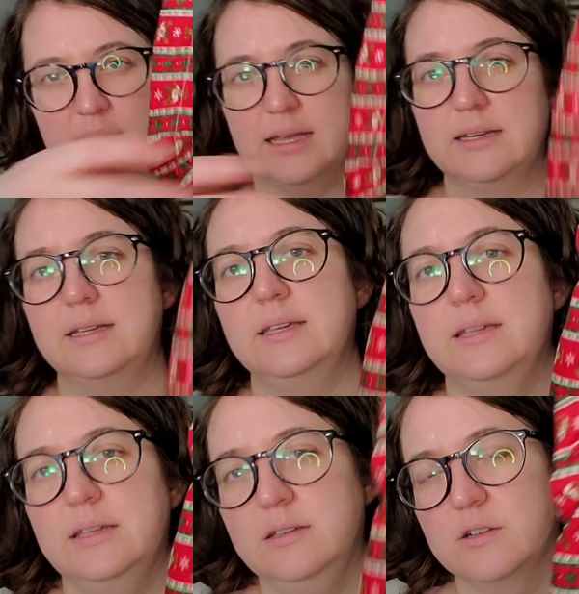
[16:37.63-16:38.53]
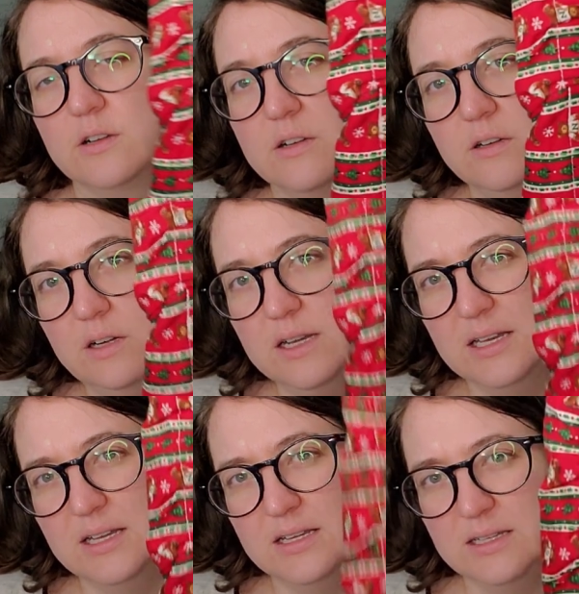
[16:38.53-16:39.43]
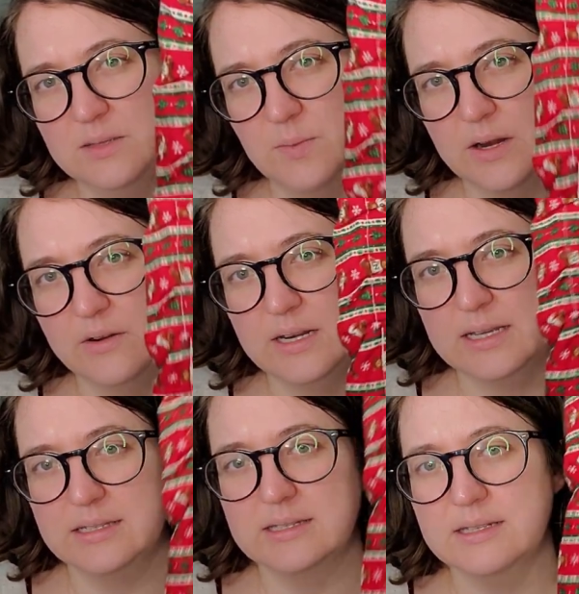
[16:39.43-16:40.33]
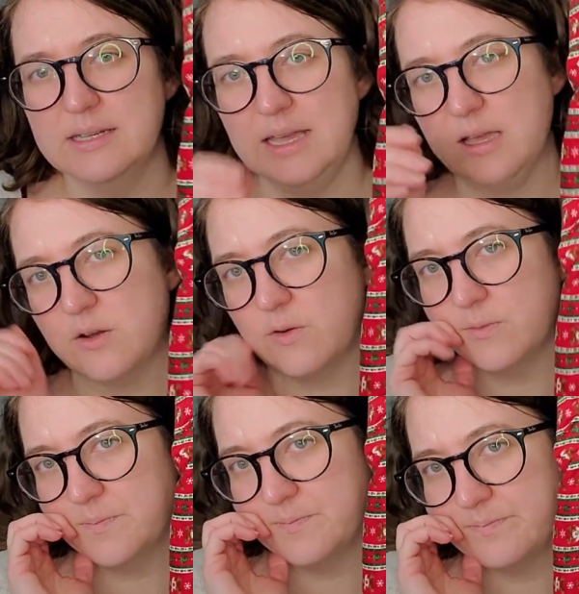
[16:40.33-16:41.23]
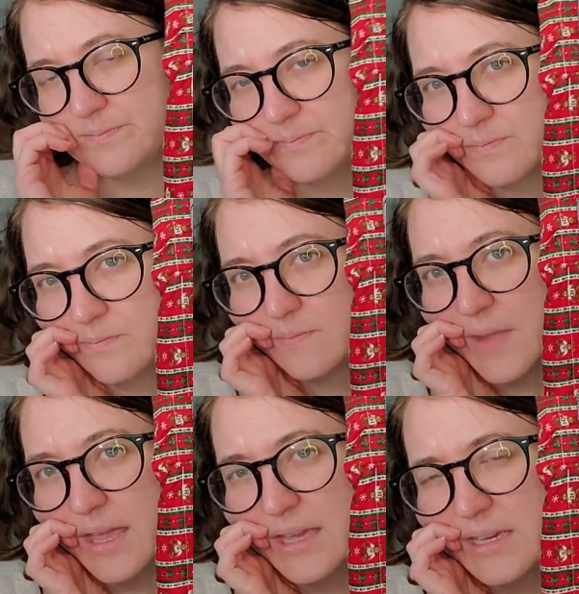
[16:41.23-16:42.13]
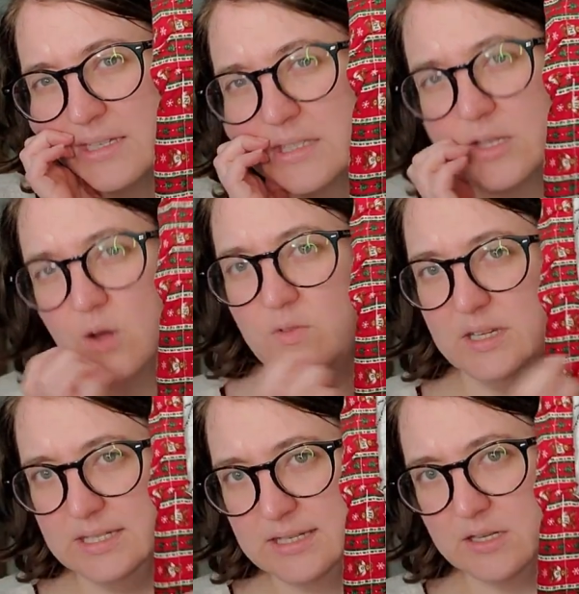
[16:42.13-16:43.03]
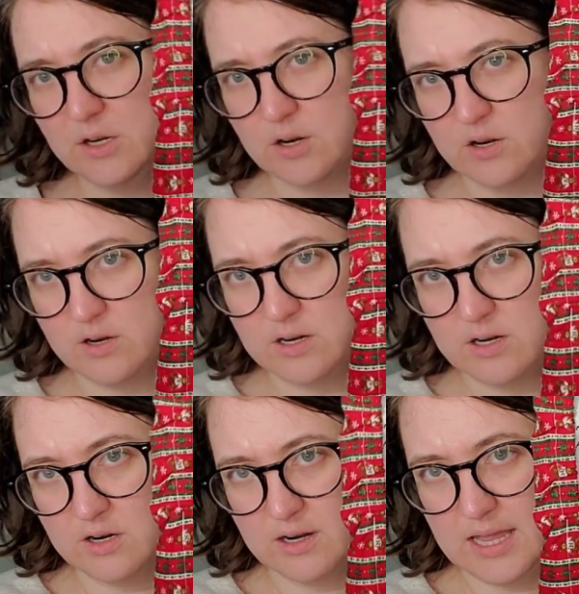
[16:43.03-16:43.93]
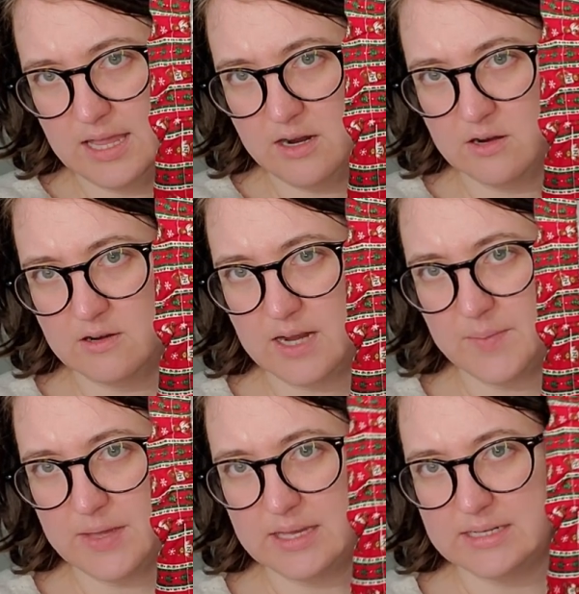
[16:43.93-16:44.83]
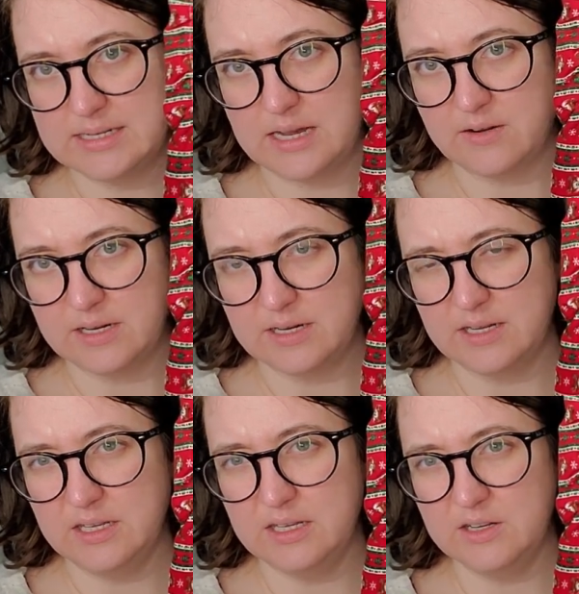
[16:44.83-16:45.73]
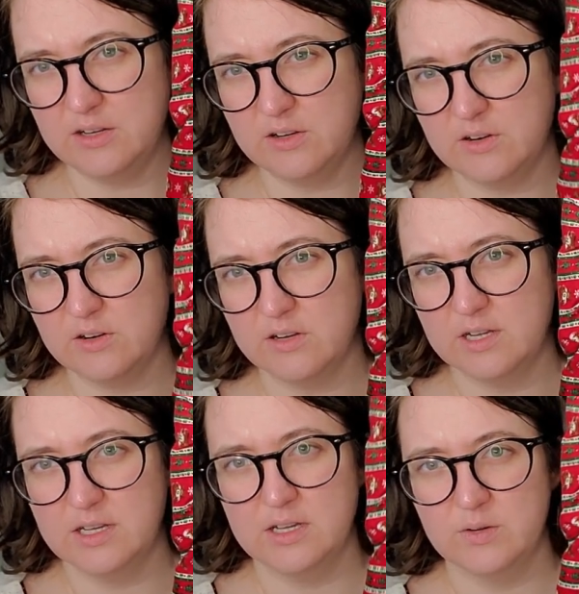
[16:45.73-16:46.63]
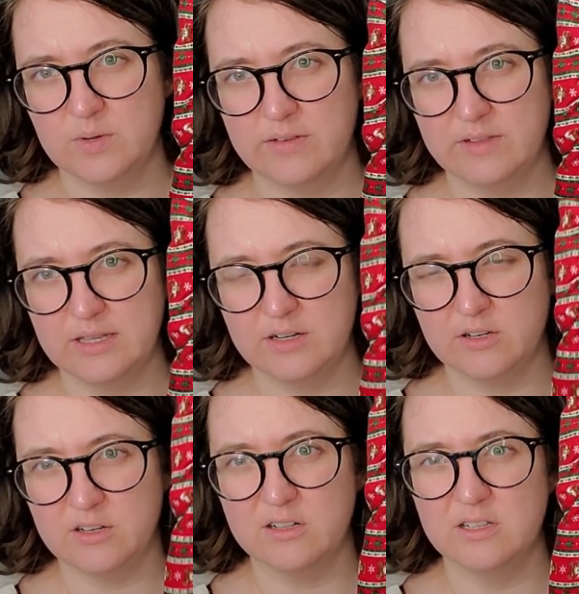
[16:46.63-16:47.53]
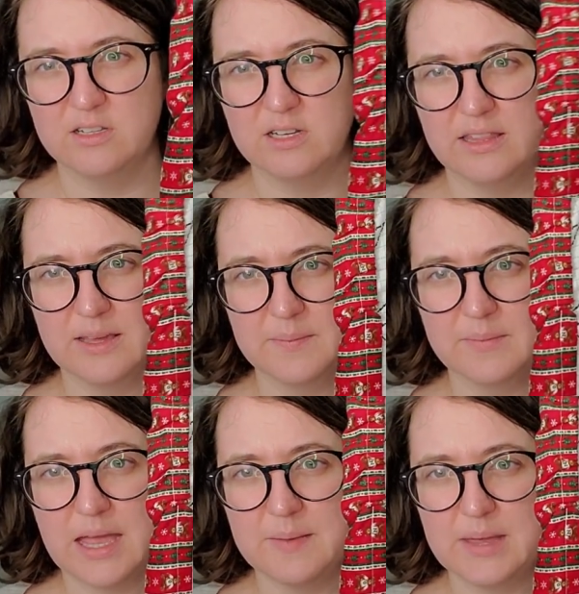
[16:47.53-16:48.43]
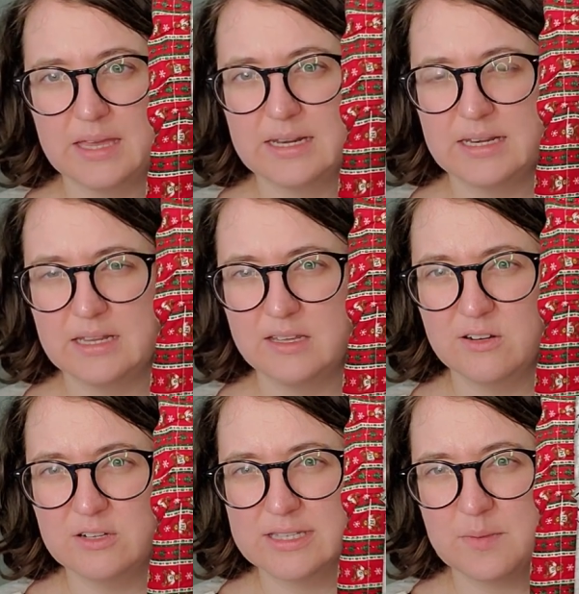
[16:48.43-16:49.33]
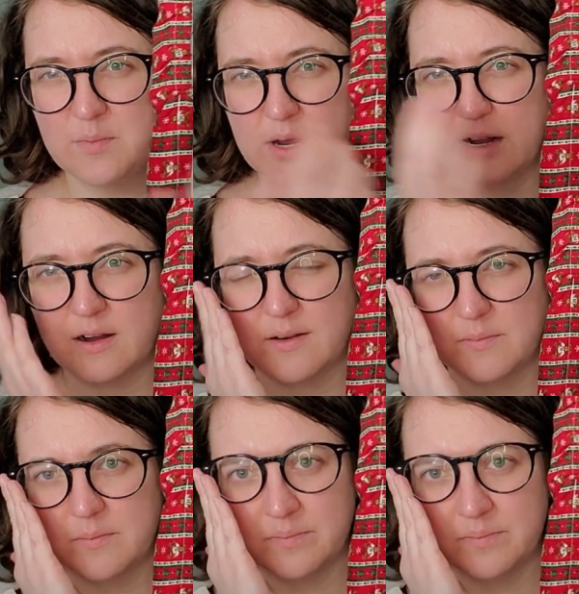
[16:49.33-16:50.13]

And here is where it is now. So this is her her hair coming in down in here. We have a little, I think, Mega Man in here somewhere.